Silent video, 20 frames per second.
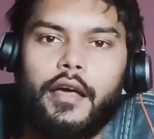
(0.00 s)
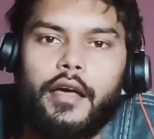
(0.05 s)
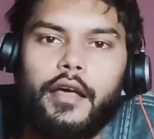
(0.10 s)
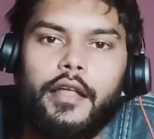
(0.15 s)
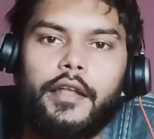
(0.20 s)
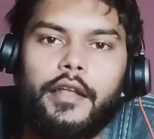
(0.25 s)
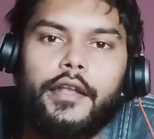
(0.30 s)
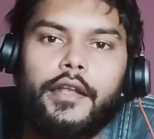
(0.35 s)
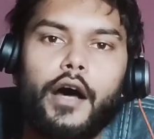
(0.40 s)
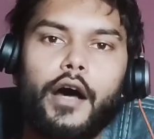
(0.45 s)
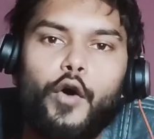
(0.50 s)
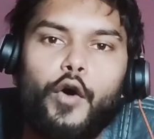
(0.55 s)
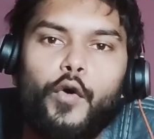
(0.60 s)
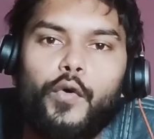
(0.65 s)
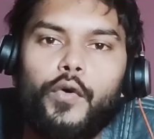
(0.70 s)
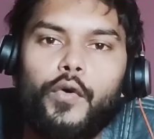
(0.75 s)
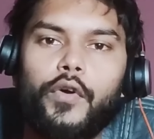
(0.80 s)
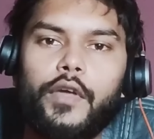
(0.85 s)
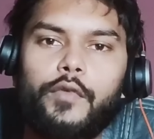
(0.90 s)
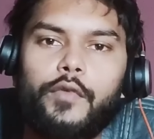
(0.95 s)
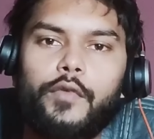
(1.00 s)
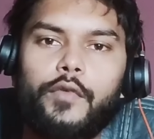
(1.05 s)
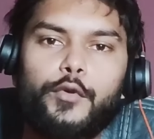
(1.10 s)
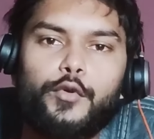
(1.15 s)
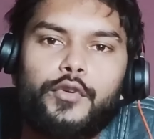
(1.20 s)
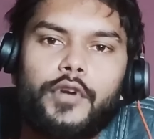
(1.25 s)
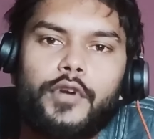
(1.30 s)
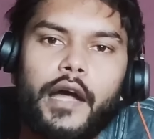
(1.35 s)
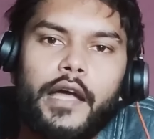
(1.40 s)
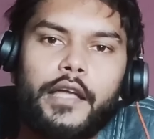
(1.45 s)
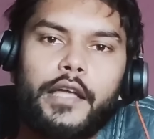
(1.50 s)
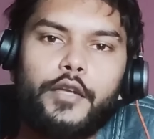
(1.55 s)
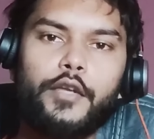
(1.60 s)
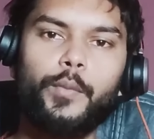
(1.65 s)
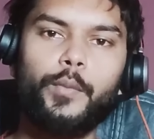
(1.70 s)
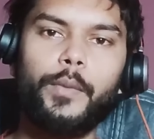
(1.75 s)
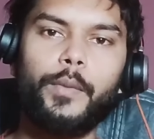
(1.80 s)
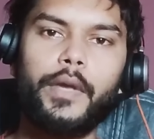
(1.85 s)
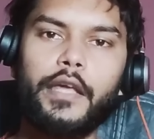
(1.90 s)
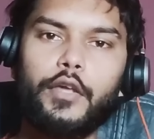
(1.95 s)
Now, if you try to
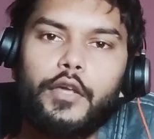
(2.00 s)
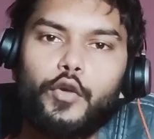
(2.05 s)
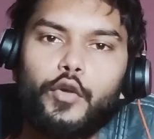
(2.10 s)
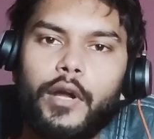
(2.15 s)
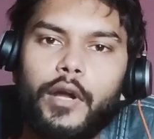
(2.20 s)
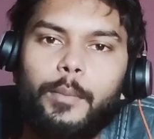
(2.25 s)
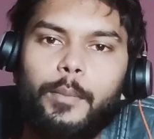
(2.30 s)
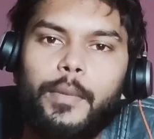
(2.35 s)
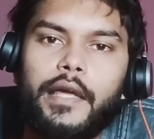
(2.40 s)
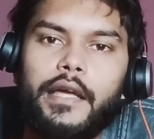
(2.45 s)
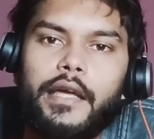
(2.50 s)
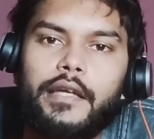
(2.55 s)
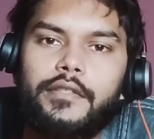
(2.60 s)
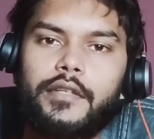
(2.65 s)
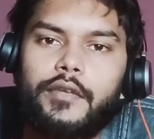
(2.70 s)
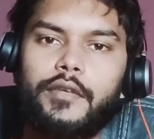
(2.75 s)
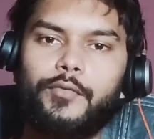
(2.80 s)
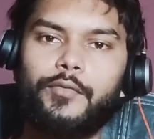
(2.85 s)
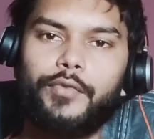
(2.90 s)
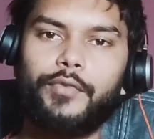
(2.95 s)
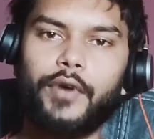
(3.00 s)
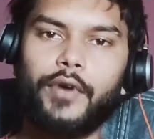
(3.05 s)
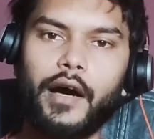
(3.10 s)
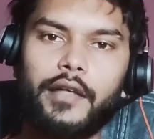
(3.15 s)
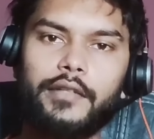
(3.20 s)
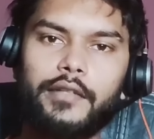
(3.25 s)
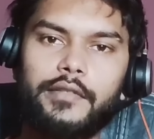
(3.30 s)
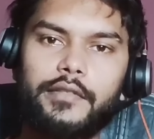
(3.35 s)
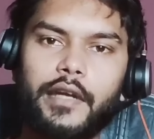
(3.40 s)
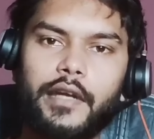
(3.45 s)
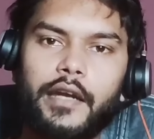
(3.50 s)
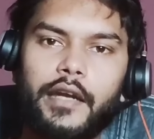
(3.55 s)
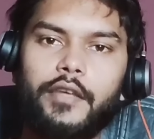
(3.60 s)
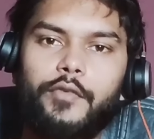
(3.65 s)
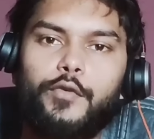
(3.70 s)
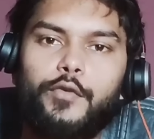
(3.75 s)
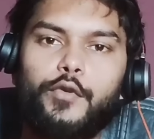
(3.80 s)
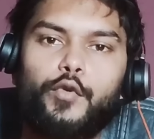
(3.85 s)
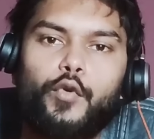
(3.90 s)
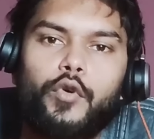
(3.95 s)
make your application fast and
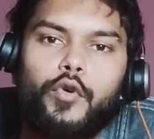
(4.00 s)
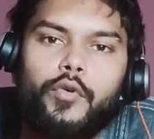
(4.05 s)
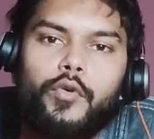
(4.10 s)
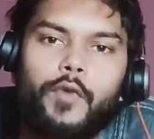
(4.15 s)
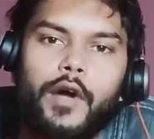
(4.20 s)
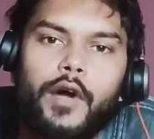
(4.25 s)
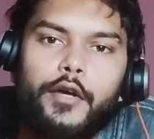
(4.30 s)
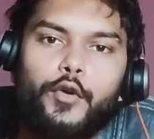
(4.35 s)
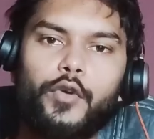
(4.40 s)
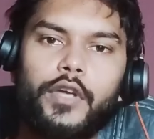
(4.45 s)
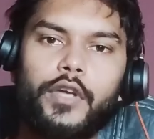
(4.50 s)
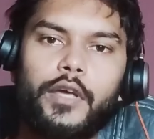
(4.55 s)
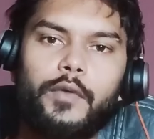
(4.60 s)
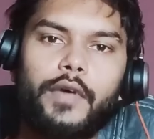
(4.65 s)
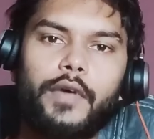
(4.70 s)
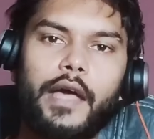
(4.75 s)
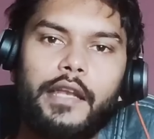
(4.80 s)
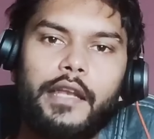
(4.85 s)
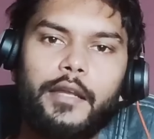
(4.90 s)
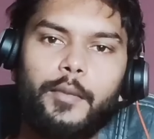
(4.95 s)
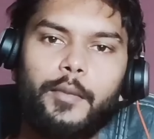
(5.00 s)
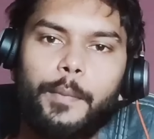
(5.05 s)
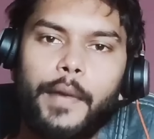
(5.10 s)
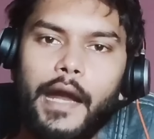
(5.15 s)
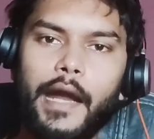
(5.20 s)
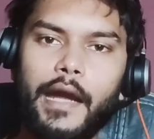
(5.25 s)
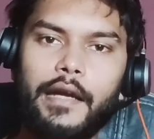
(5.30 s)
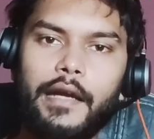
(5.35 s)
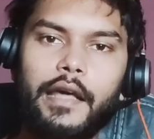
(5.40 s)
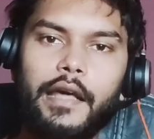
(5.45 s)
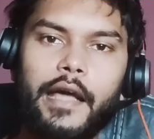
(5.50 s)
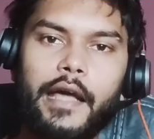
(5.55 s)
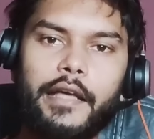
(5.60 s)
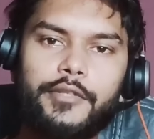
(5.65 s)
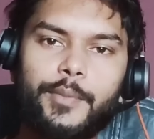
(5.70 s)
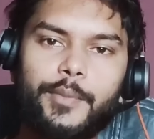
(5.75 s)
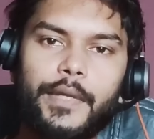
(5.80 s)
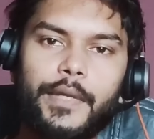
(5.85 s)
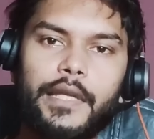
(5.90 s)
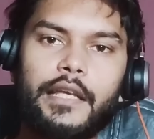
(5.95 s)
if you don't want to give any bad
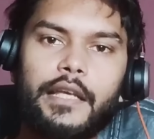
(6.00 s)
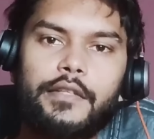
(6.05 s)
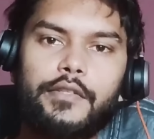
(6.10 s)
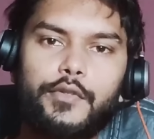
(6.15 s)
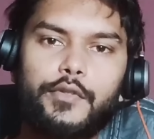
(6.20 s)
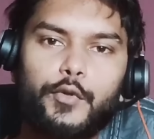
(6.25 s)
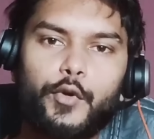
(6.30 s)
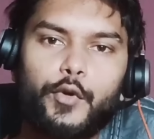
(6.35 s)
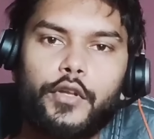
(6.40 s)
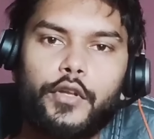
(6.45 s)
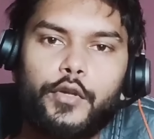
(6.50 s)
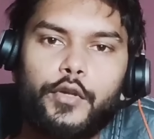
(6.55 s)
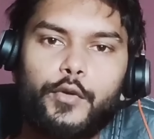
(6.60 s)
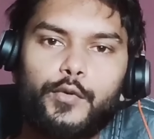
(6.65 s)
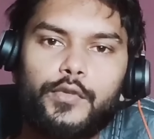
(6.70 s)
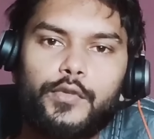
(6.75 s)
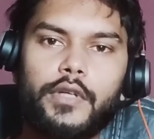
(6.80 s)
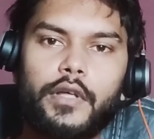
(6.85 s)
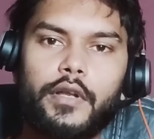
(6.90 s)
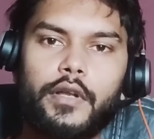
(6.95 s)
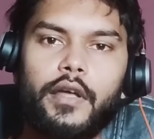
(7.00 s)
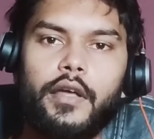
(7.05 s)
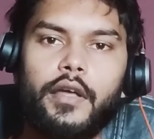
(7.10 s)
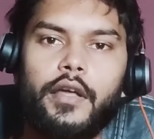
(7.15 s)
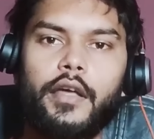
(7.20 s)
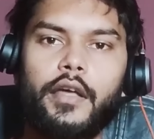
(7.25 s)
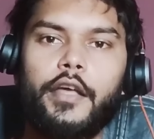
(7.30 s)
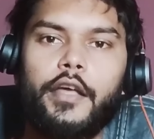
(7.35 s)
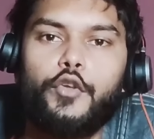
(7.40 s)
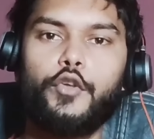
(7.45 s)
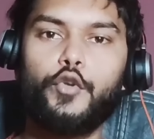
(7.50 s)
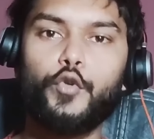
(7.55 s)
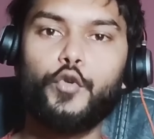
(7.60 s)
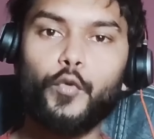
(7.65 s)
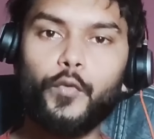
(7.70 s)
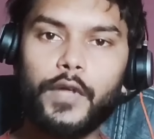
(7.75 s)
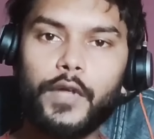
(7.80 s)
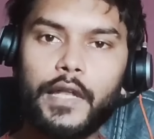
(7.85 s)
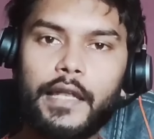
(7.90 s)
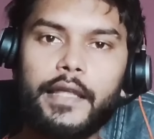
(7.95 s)
experience to your user, you
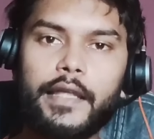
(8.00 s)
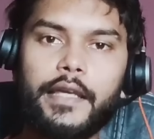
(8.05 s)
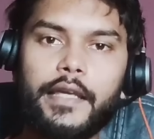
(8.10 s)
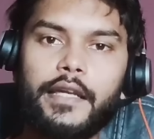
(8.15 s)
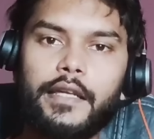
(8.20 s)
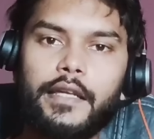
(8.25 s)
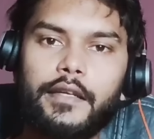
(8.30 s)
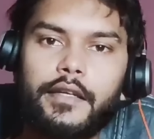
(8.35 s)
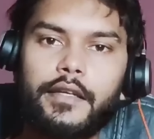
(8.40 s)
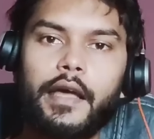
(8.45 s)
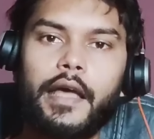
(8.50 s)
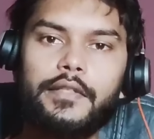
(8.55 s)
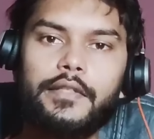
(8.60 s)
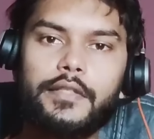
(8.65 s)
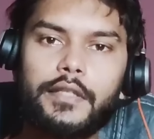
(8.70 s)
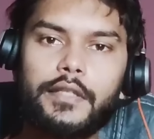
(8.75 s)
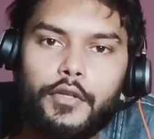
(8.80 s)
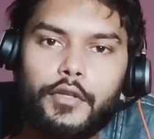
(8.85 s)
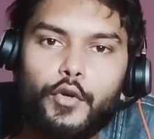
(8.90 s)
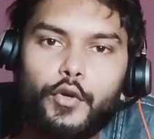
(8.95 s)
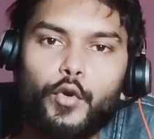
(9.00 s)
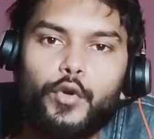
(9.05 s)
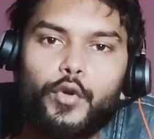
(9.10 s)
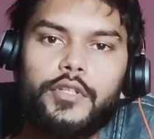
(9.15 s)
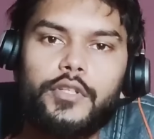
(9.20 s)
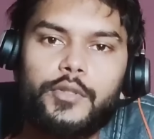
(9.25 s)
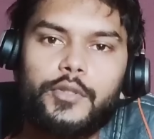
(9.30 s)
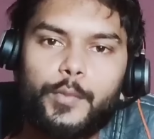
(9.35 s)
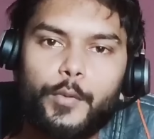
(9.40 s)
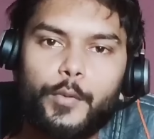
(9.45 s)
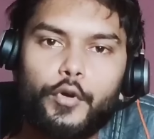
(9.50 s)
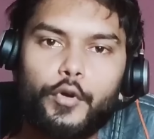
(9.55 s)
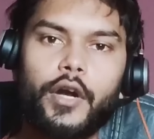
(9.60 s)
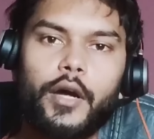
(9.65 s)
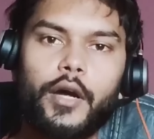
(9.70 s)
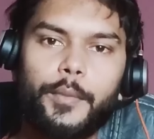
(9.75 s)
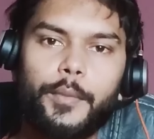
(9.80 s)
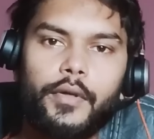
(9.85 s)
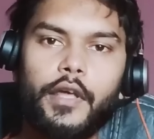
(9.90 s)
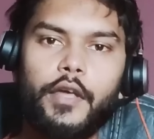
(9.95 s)
will need asynchronous
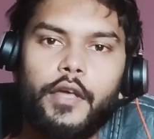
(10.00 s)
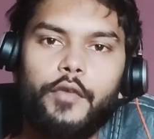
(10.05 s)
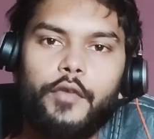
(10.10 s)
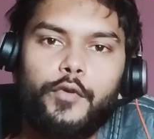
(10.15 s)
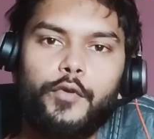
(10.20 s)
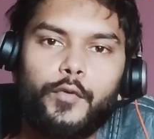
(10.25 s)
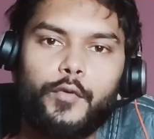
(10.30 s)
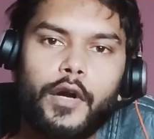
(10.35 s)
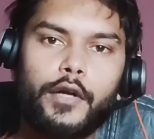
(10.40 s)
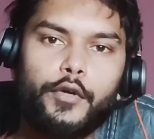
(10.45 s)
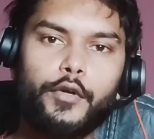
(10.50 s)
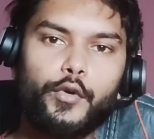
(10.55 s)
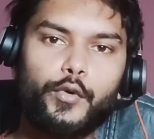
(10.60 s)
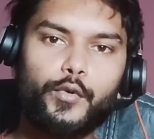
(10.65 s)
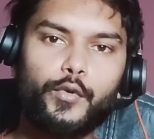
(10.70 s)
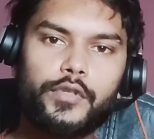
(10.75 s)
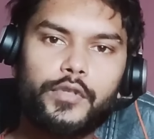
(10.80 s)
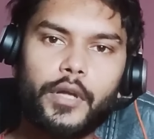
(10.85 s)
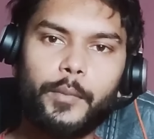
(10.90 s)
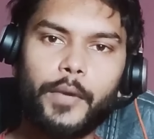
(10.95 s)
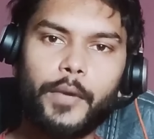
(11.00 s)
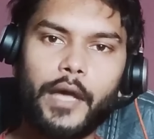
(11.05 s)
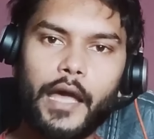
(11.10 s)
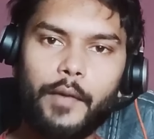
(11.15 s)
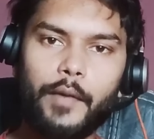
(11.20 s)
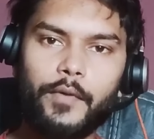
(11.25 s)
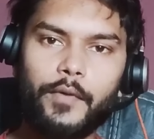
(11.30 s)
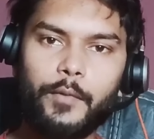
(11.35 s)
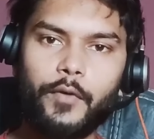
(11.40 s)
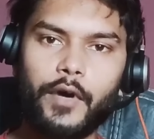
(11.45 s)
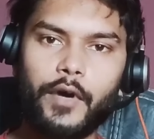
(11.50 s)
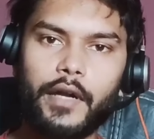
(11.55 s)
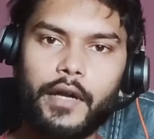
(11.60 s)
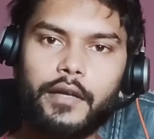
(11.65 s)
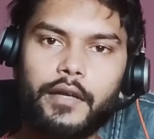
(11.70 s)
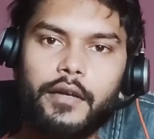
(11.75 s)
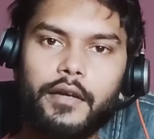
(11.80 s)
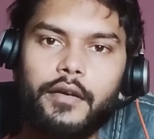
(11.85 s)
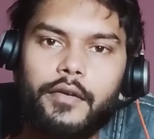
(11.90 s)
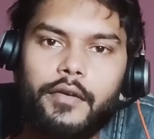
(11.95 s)
programming. If you want to do some heavy
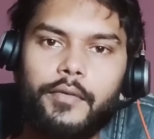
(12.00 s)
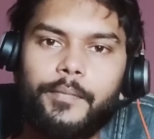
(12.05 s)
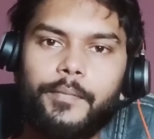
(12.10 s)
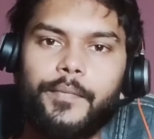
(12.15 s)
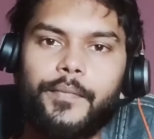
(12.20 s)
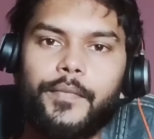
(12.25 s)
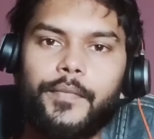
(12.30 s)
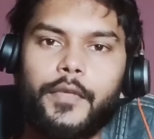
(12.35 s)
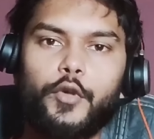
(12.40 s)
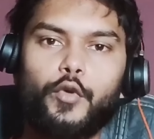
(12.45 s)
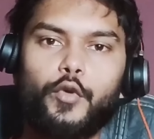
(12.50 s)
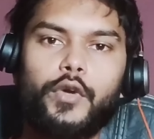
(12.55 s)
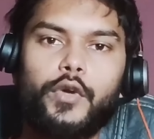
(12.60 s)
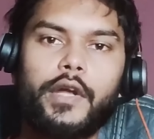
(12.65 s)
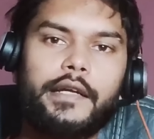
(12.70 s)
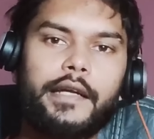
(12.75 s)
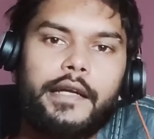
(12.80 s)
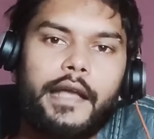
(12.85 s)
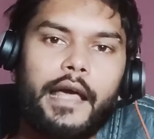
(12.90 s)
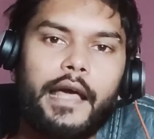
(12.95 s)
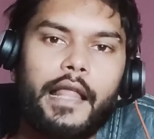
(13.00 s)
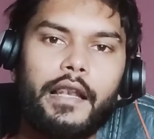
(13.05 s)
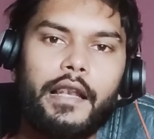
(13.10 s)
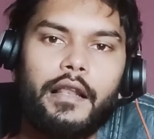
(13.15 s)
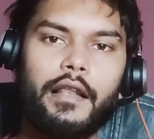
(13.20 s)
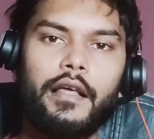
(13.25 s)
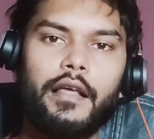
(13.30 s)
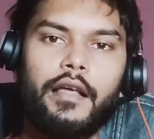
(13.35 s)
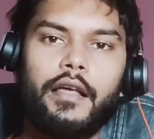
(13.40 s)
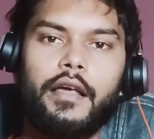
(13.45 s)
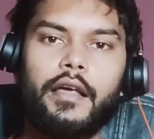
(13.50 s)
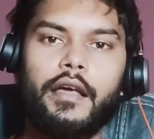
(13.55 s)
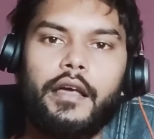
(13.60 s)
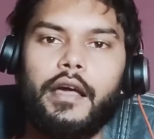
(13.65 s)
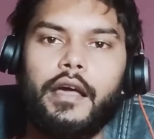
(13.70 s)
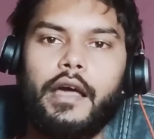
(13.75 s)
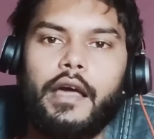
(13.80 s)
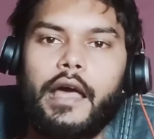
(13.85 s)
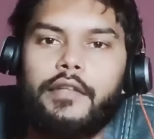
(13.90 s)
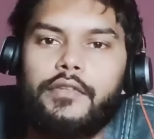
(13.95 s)
work, you can tell
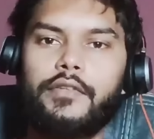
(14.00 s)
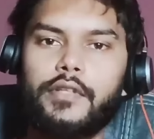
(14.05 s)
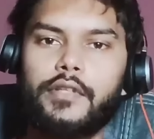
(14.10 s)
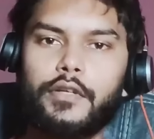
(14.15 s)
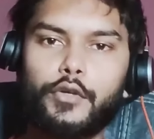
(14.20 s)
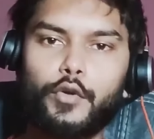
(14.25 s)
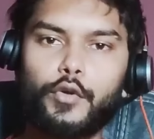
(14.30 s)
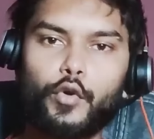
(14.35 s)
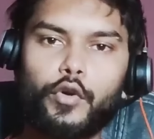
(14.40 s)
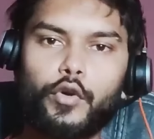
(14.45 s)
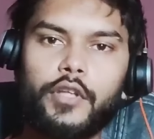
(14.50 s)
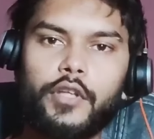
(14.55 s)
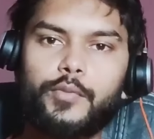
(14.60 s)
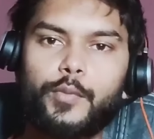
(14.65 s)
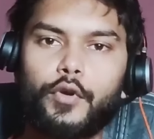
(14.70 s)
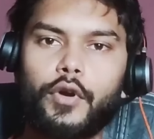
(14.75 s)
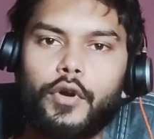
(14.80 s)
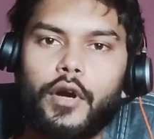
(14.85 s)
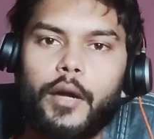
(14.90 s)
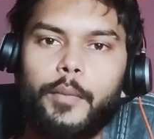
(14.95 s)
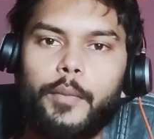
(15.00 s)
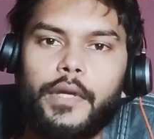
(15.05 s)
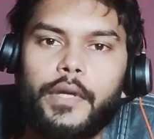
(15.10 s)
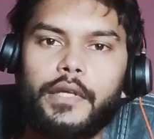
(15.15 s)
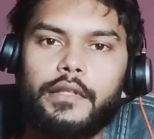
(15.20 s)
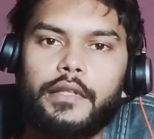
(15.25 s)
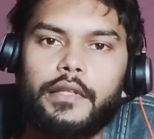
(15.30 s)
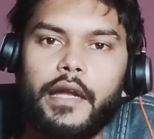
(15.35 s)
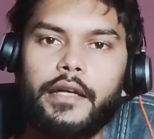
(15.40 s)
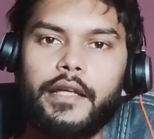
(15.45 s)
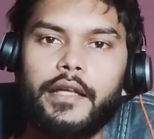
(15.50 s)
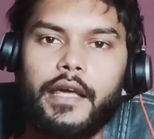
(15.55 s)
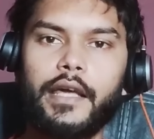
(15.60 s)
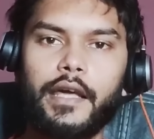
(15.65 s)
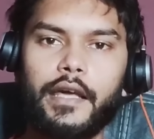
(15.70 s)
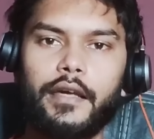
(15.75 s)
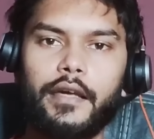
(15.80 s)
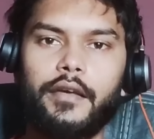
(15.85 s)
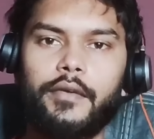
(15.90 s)
asynchronous programming that, hey,